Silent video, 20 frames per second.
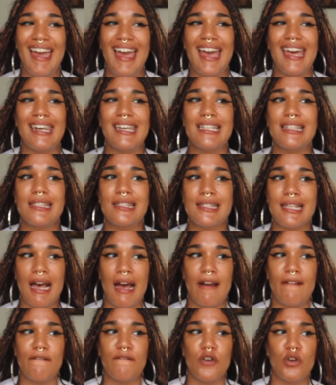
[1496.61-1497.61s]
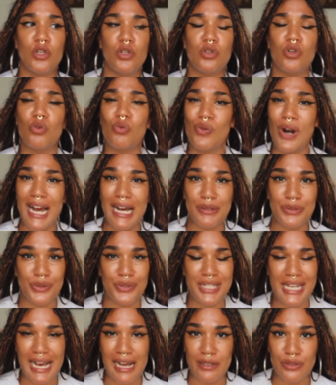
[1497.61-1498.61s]
and it's time for you to
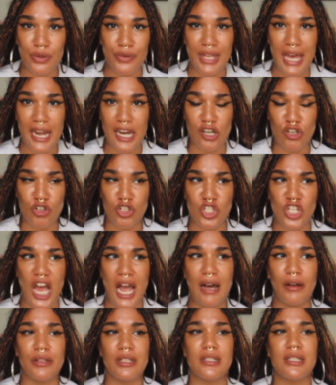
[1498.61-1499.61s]
razzle dazzle that inner child.